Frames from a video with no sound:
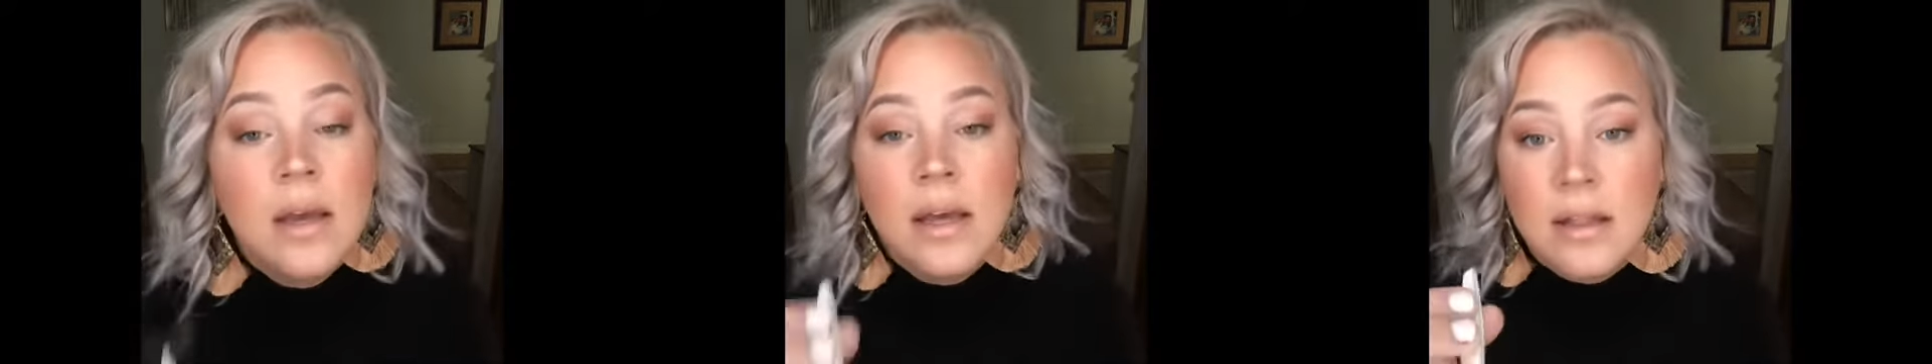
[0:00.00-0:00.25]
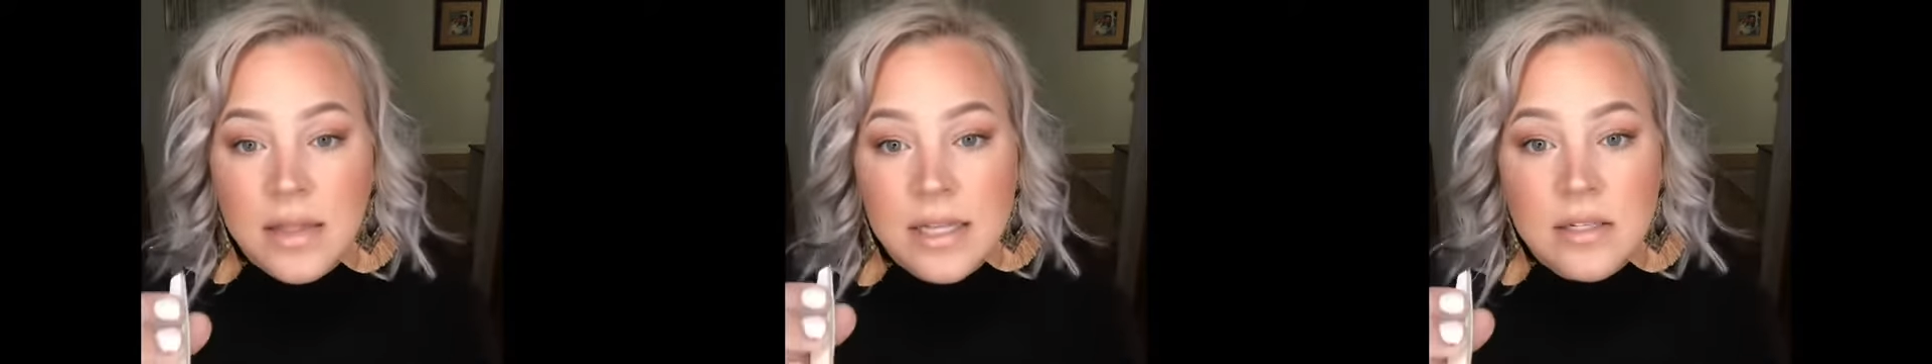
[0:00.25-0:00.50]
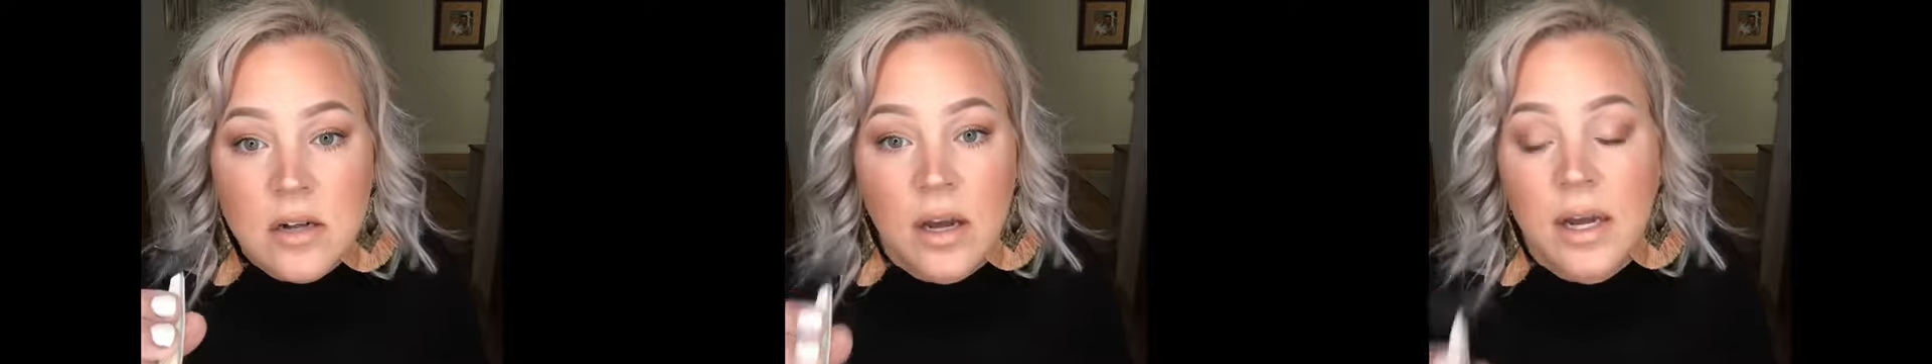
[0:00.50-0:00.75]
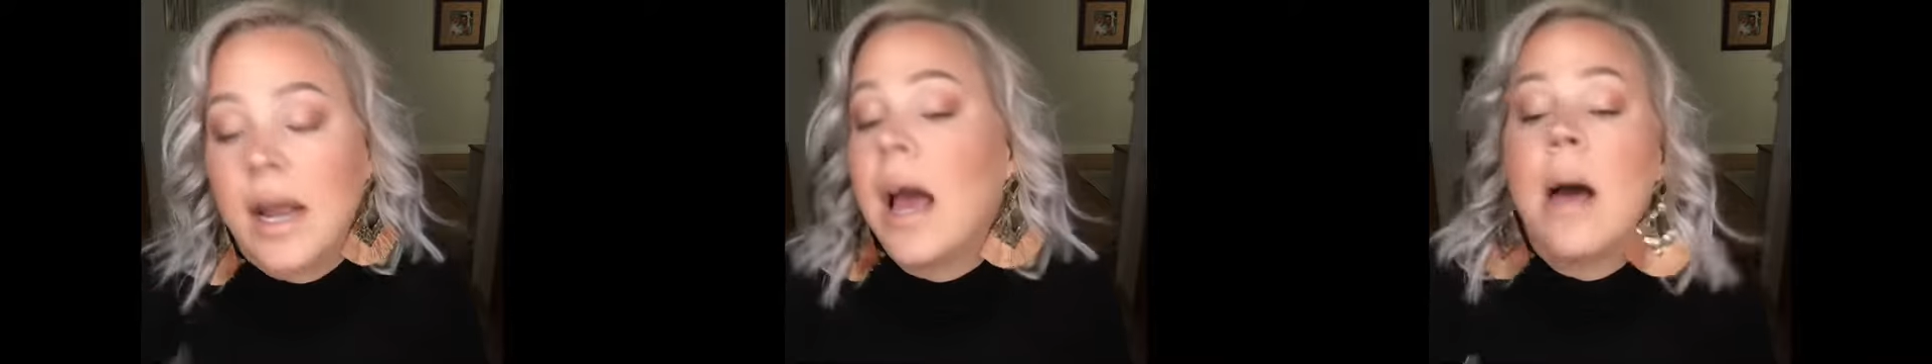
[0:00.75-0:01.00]
that's not
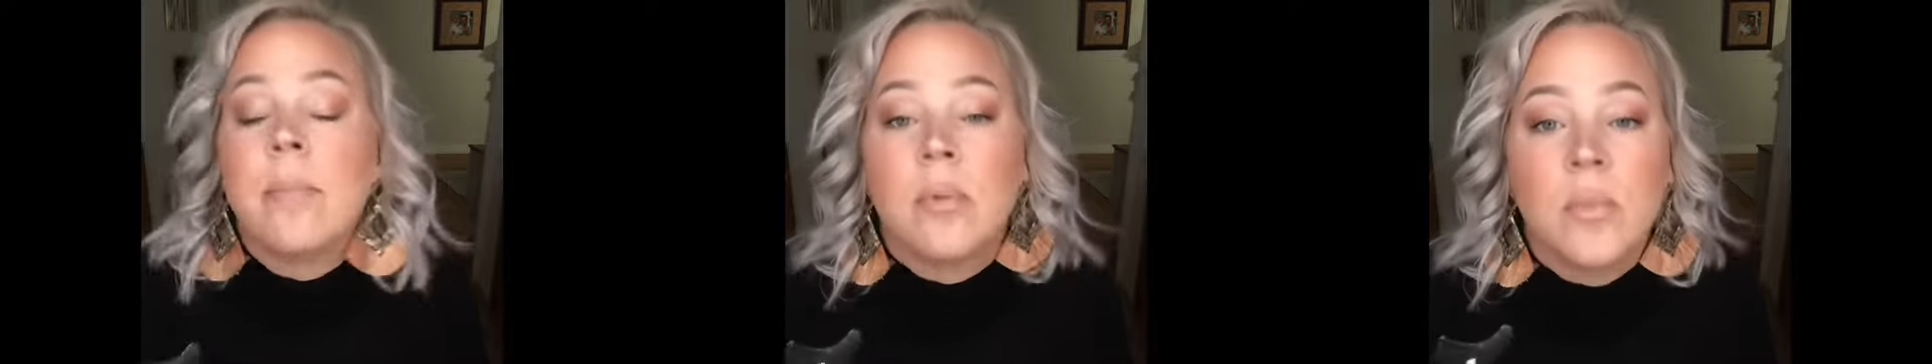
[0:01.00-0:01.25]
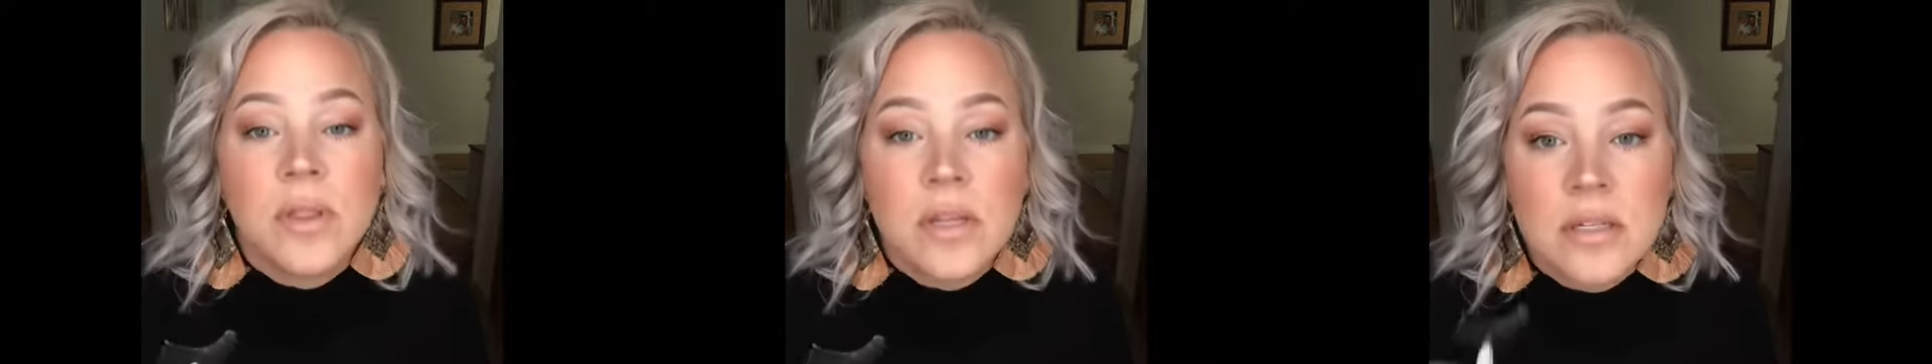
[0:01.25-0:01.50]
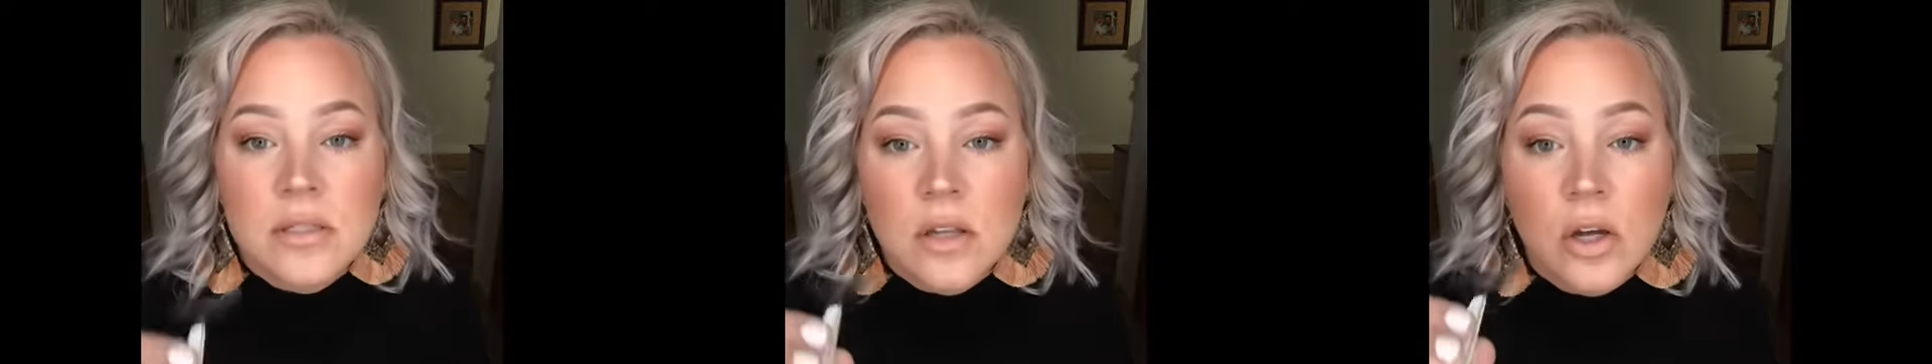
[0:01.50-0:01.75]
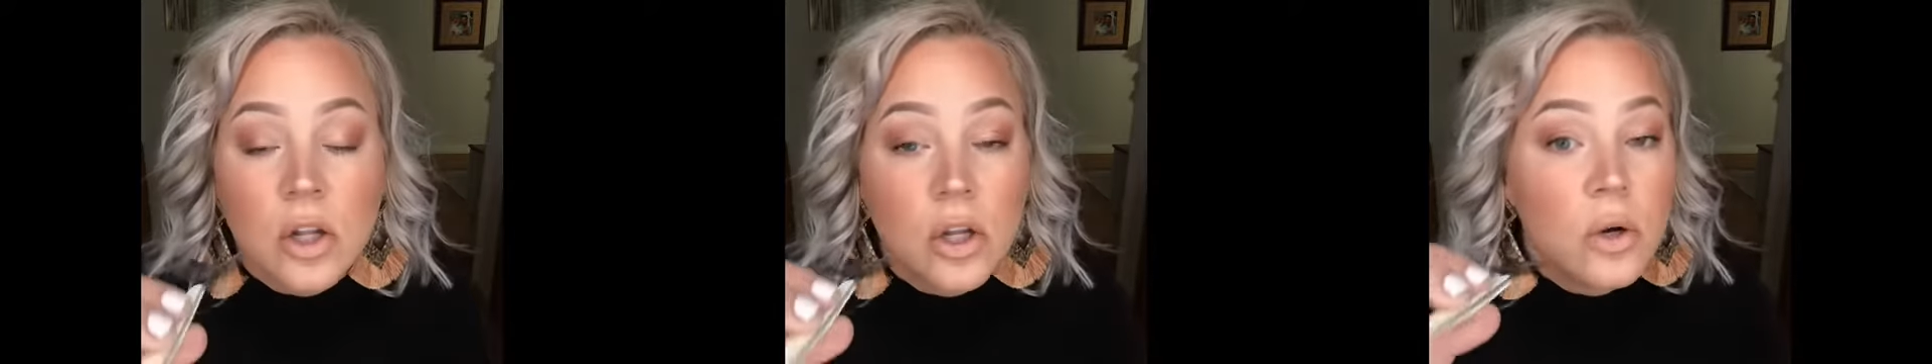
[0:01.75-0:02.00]
gonna happen with this. The
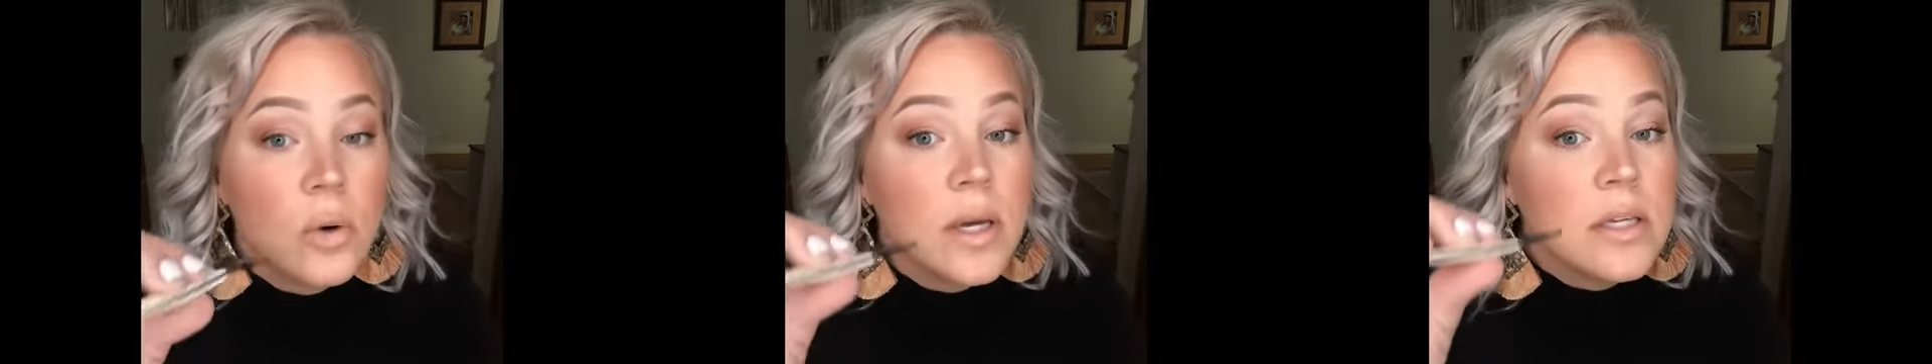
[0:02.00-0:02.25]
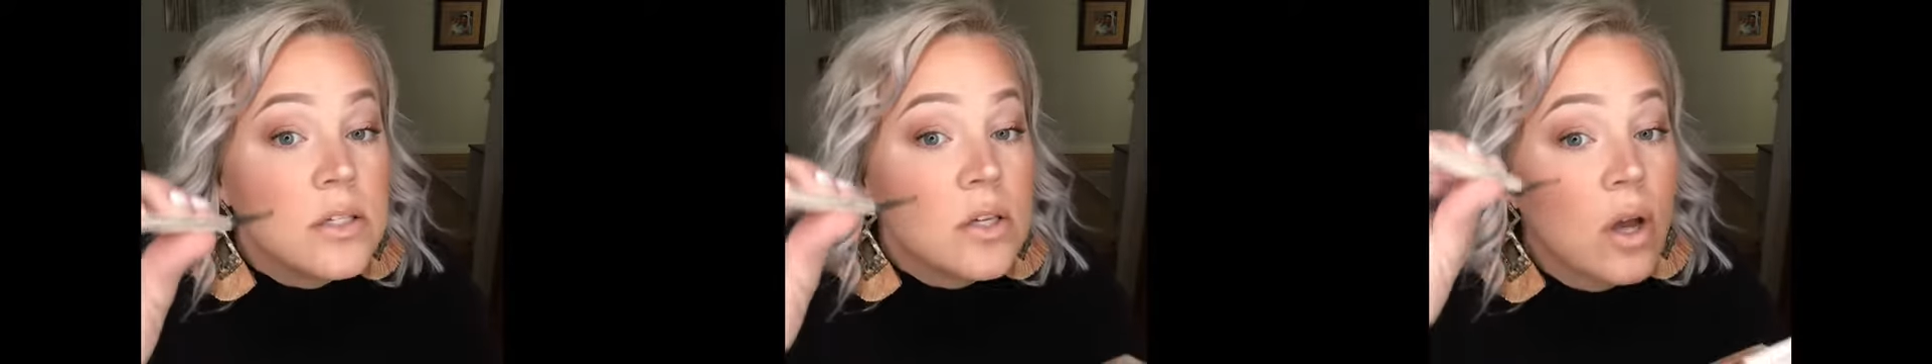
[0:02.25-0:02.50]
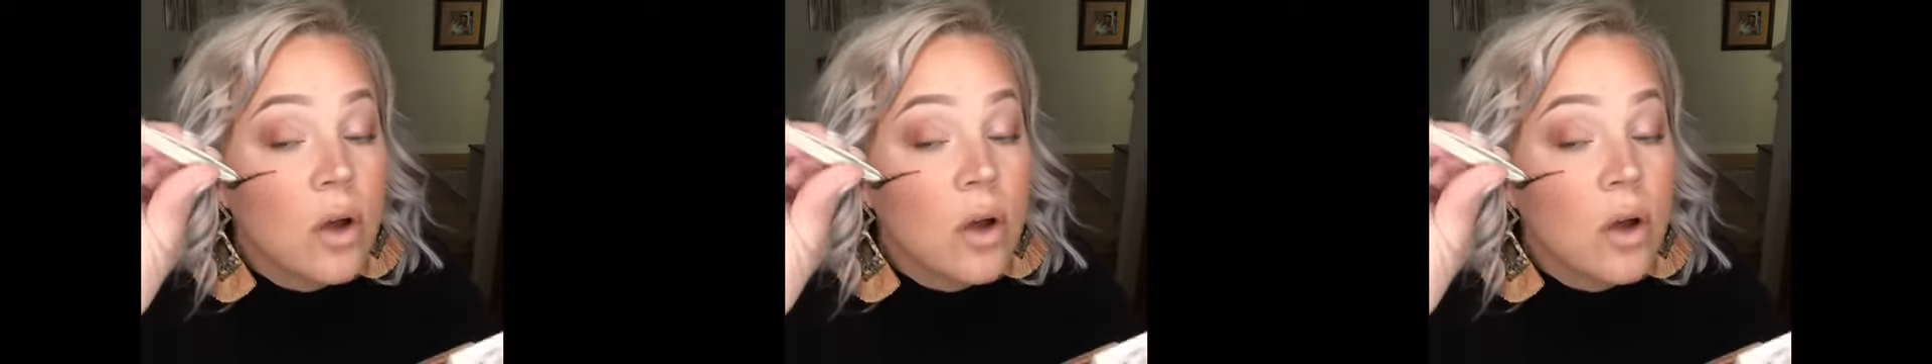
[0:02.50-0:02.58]
glue is